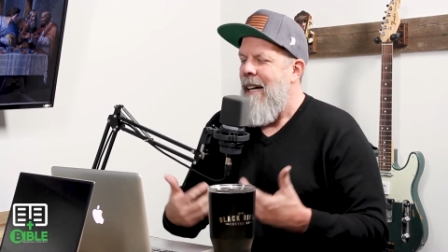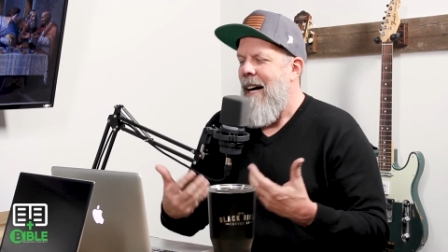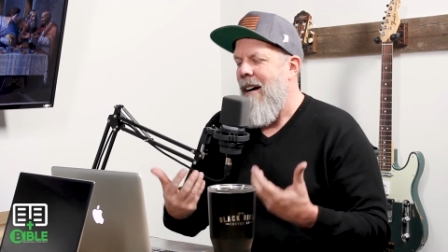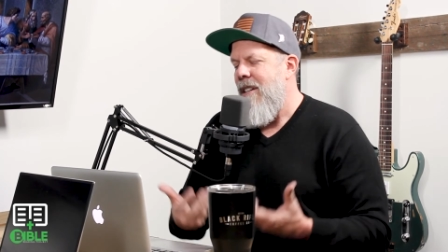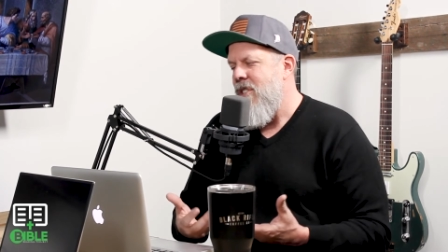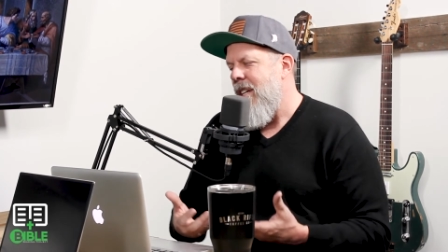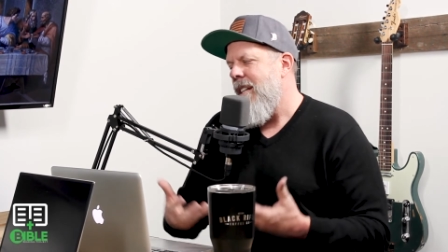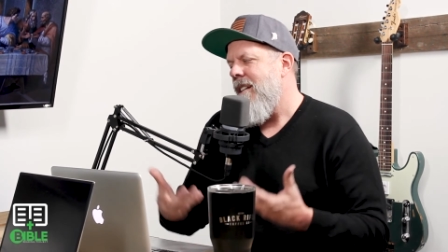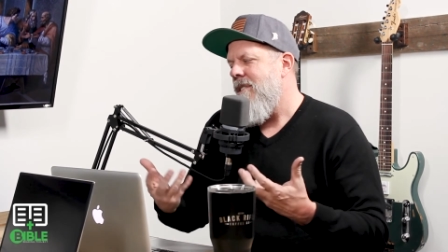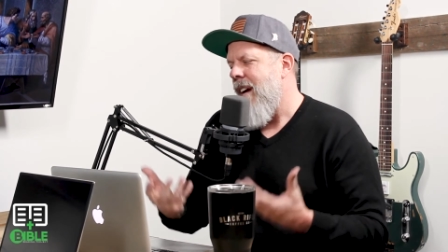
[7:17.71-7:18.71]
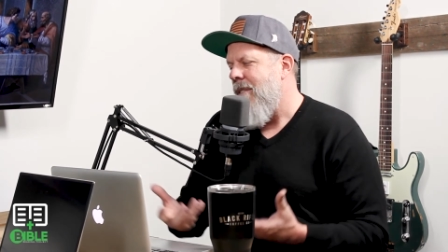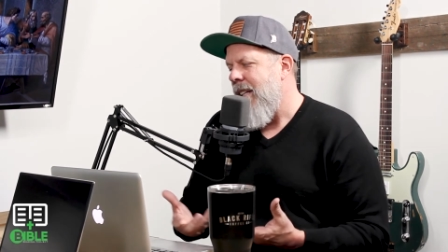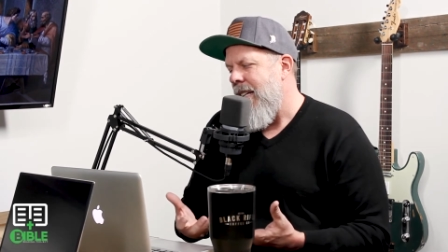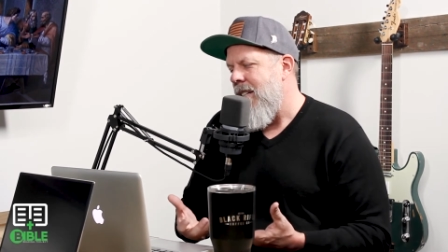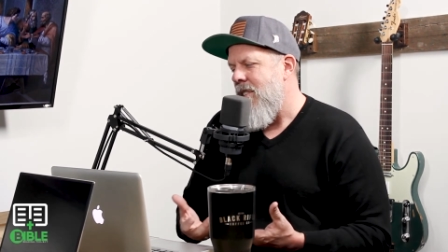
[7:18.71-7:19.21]
our agendas, our
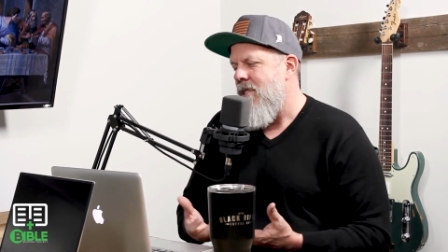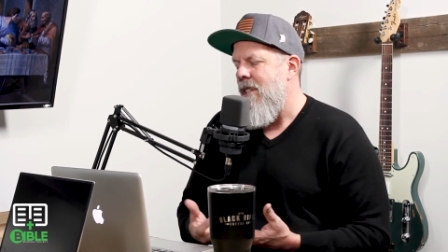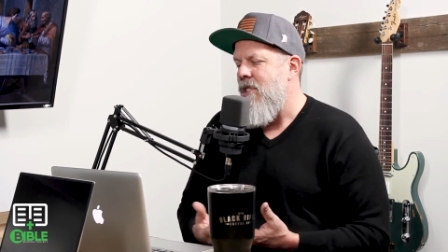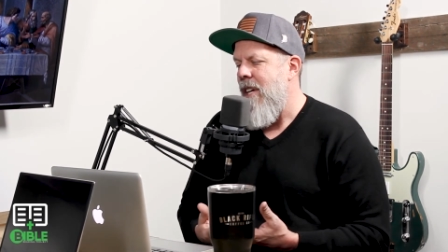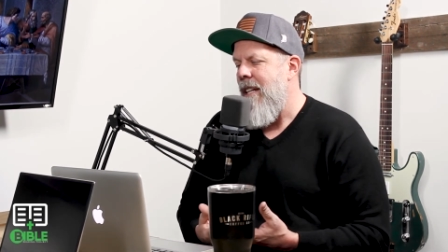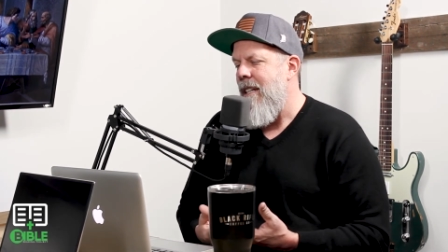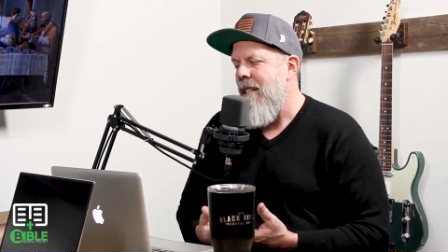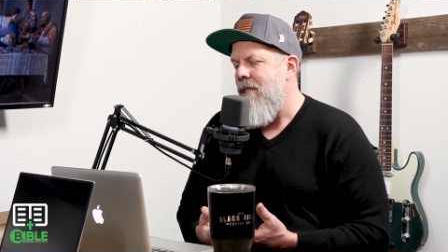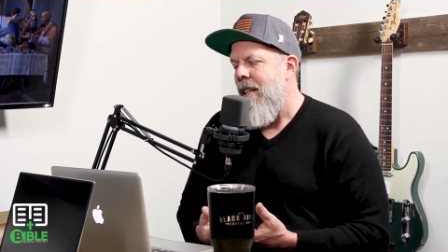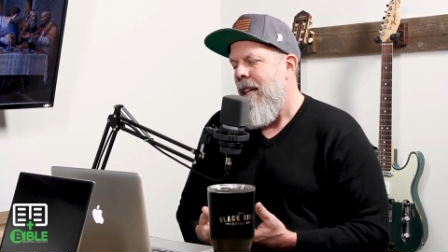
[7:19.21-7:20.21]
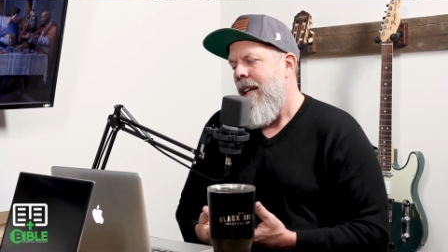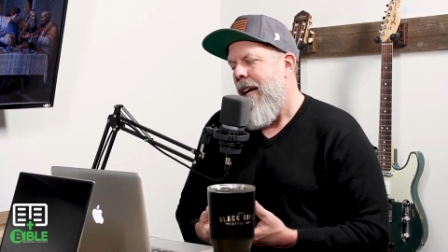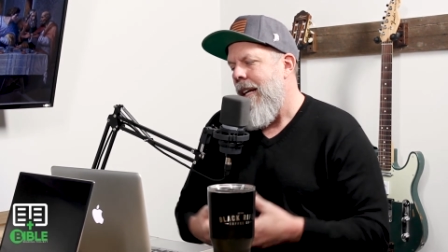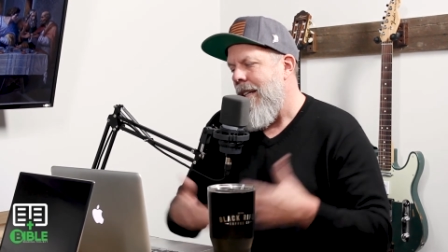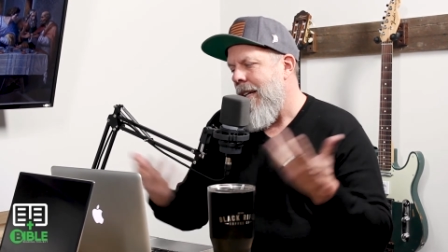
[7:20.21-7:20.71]
religious agendas, mm -hmm.
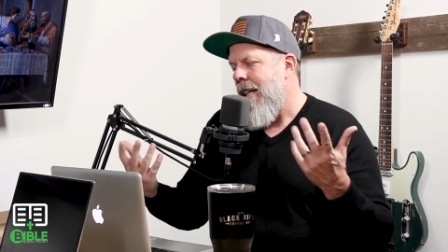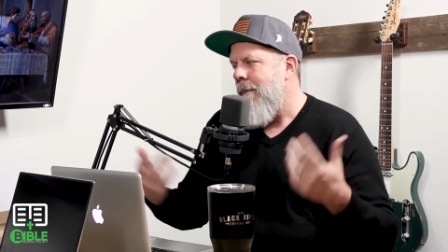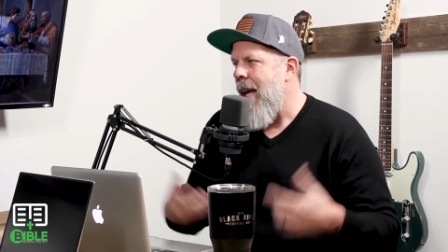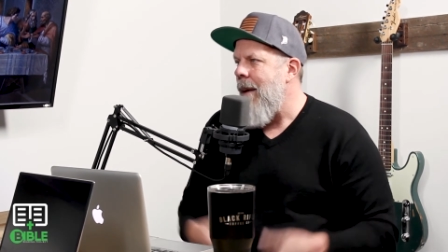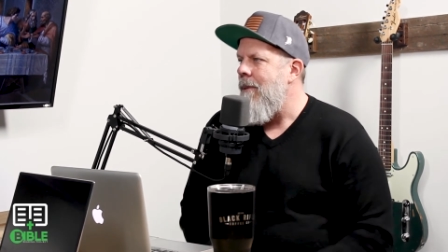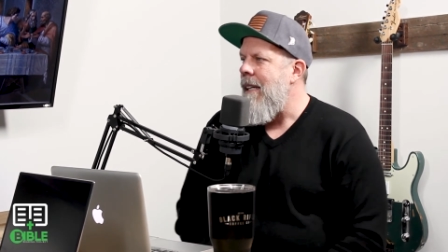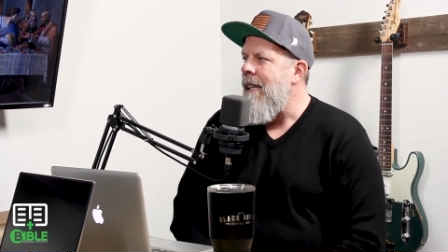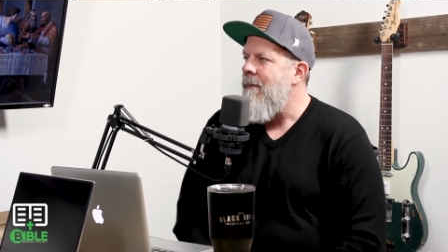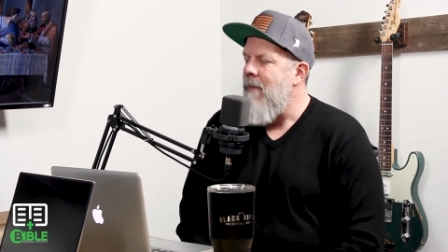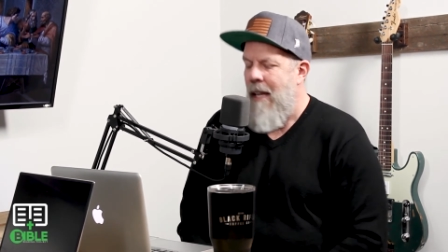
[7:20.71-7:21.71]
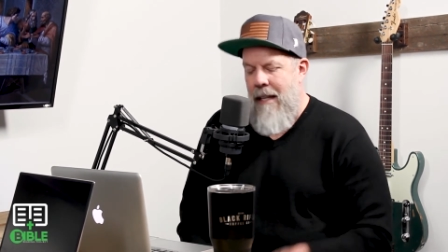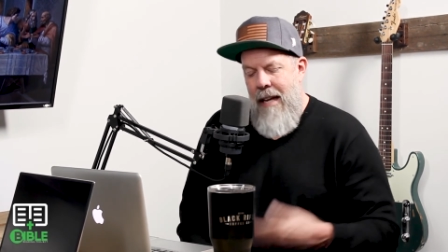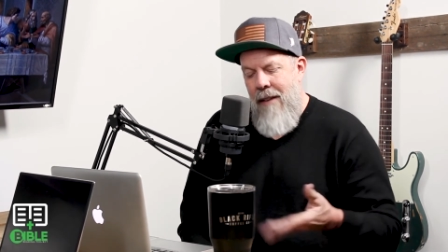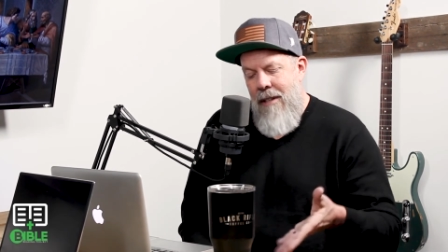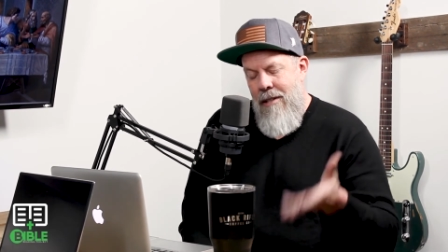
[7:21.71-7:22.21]
and you kill them that way. Right. And
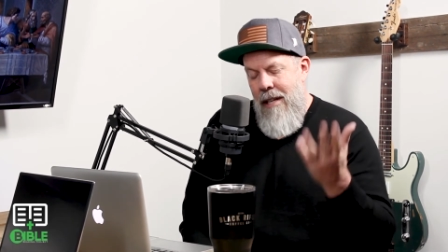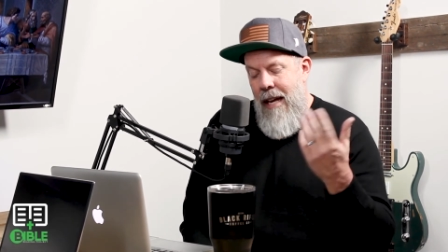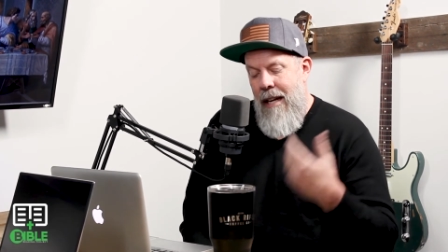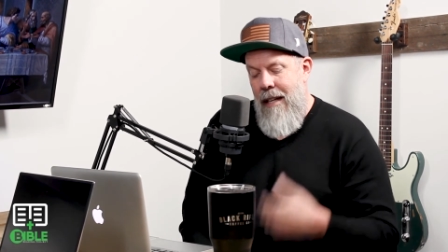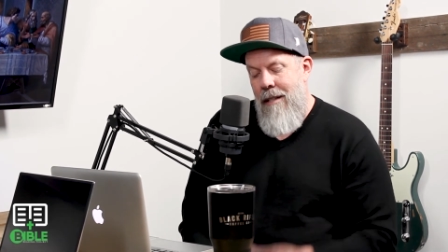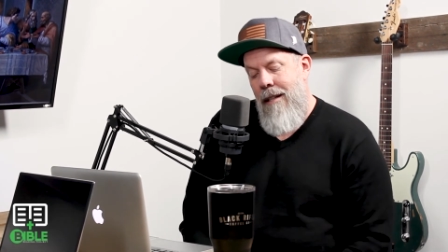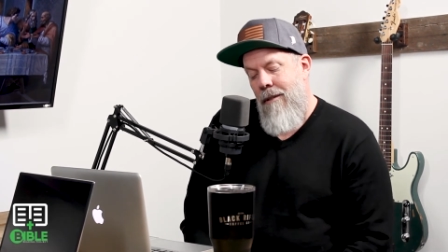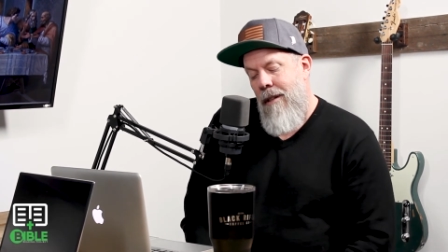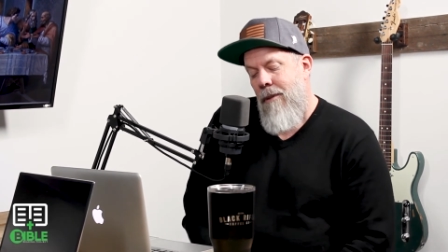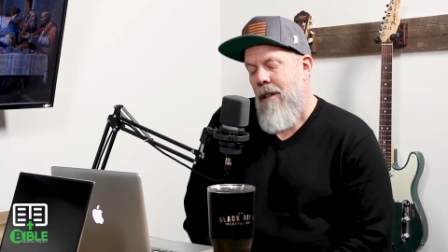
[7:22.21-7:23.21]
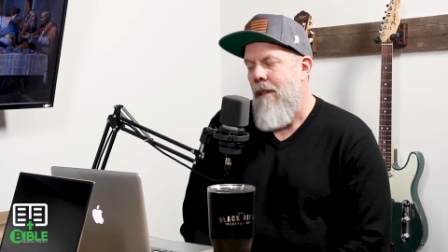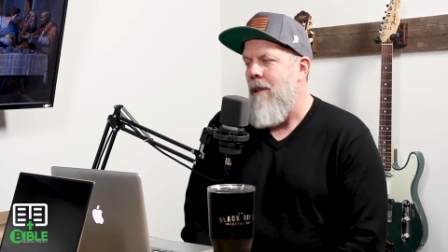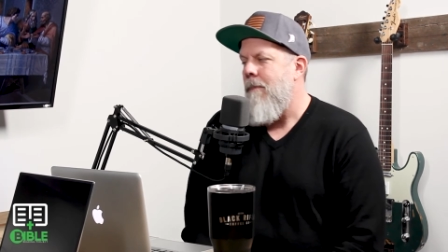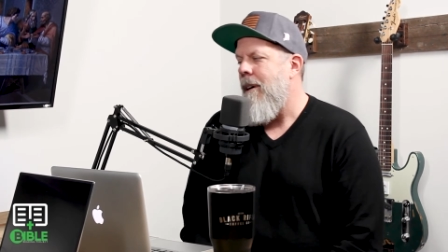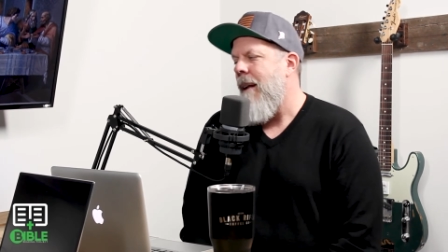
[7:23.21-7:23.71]
David said it. He said, You really want to know
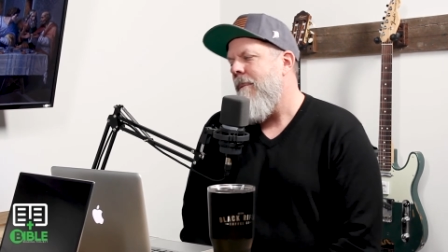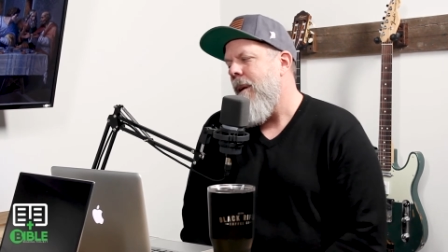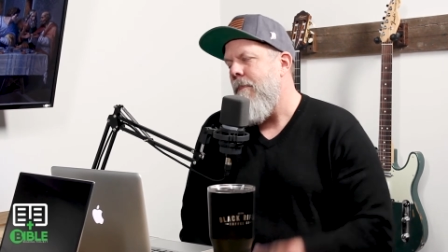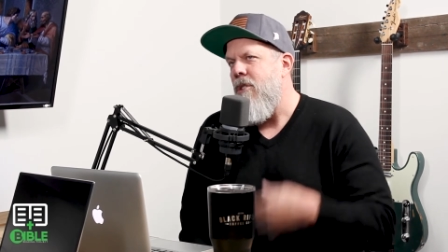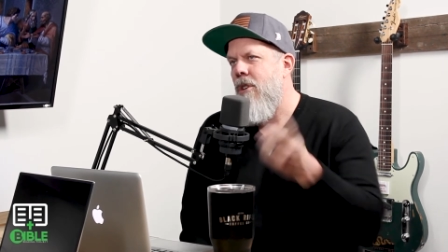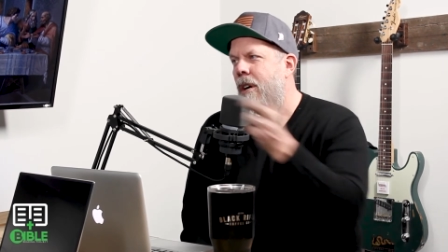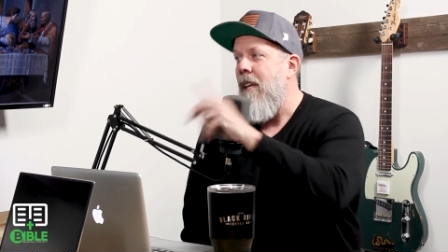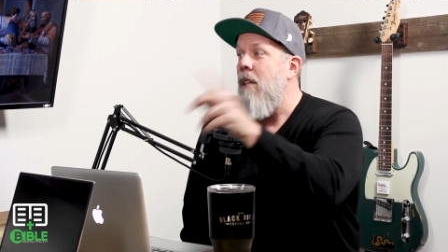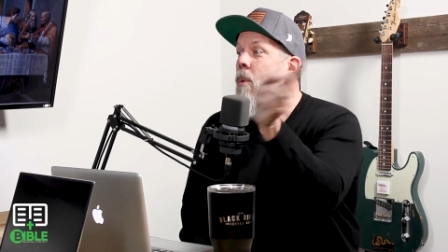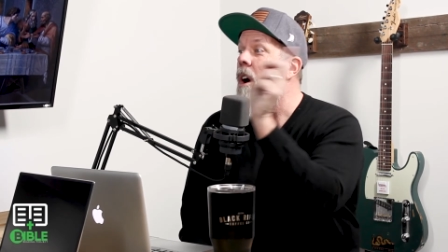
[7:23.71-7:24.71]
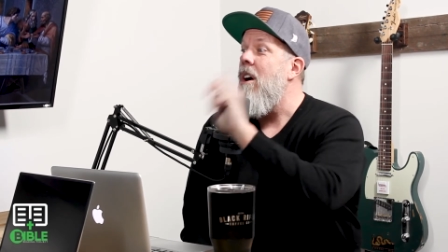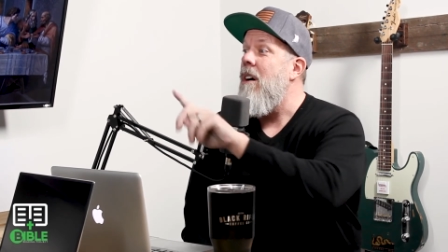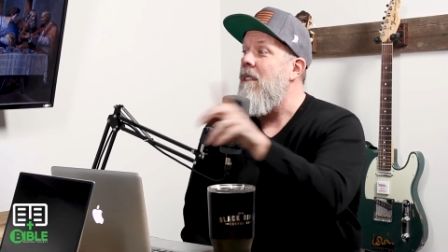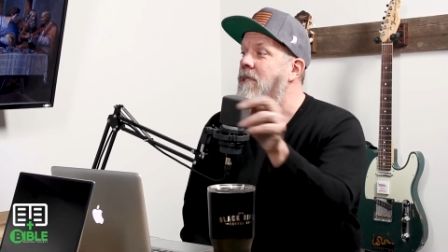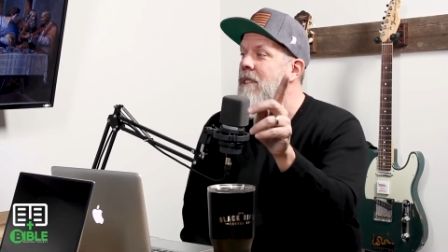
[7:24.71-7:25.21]
the problem? They're patrolling the
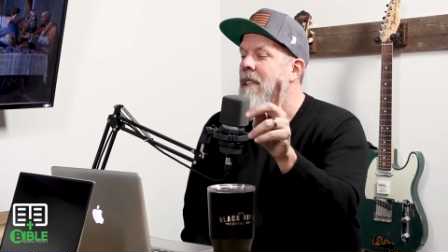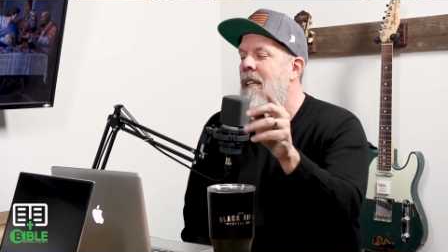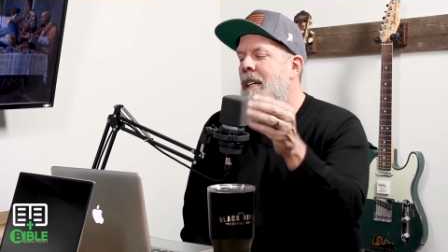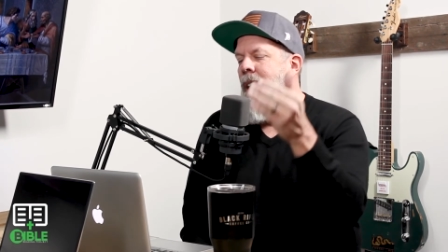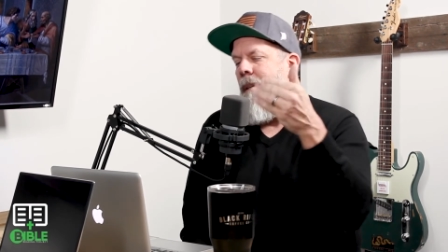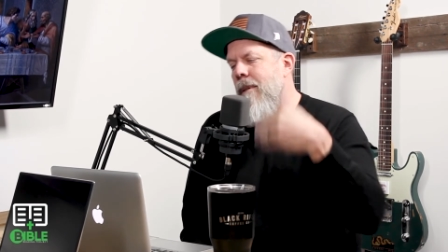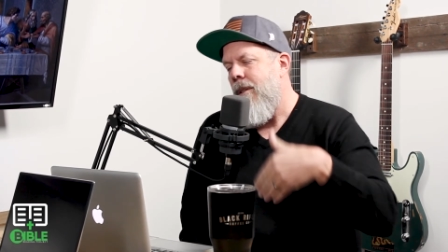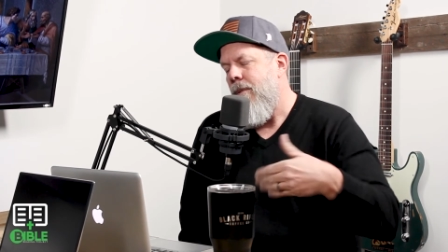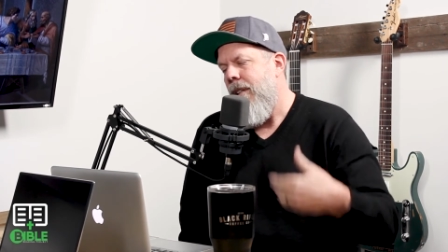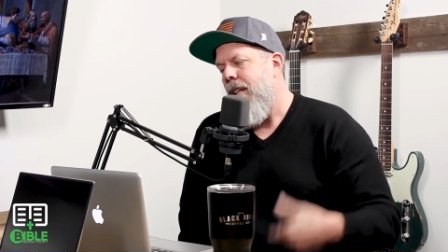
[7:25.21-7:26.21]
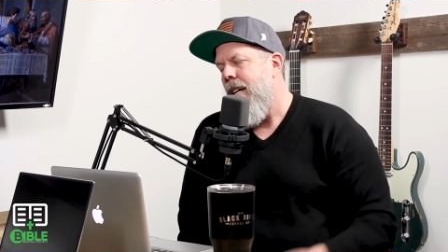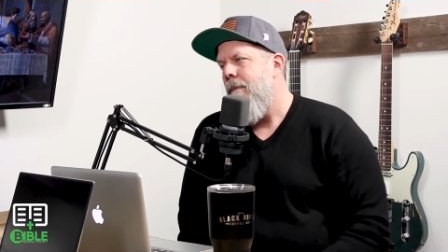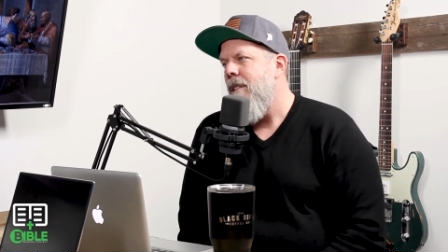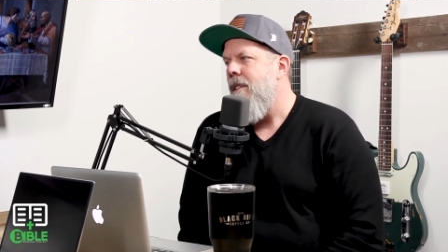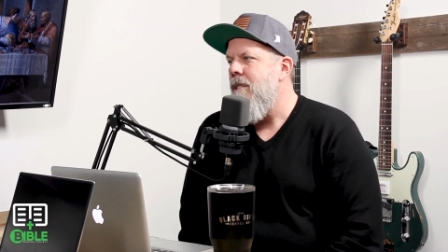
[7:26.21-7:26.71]
walls, yeah. but the real
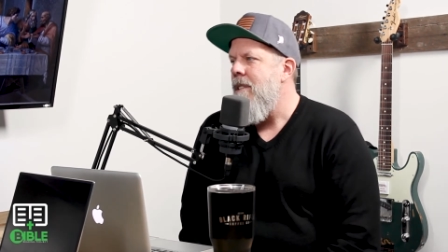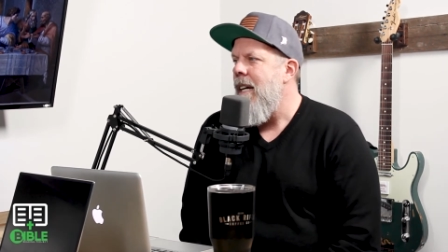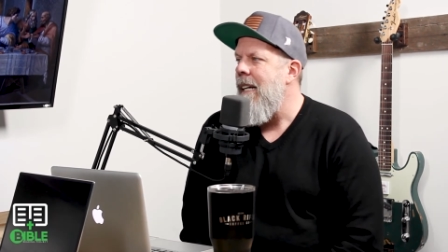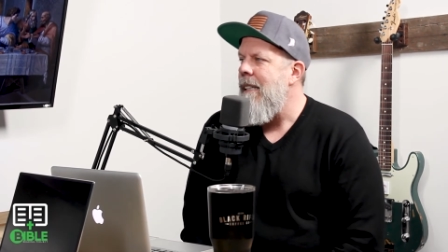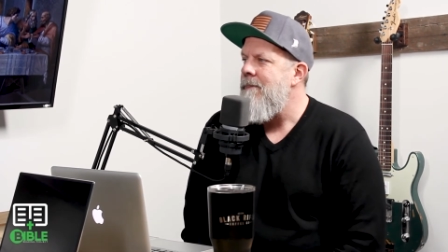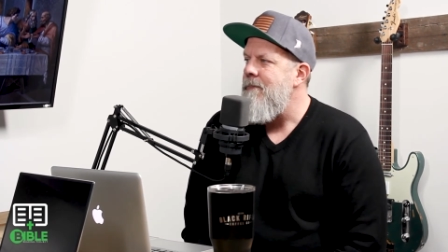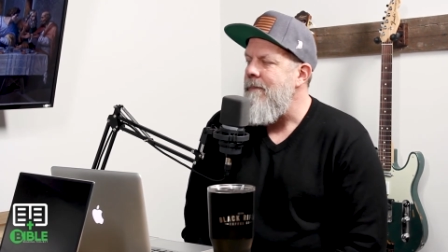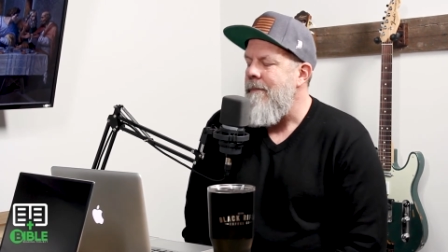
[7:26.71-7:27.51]
enemy's inside. Yeah.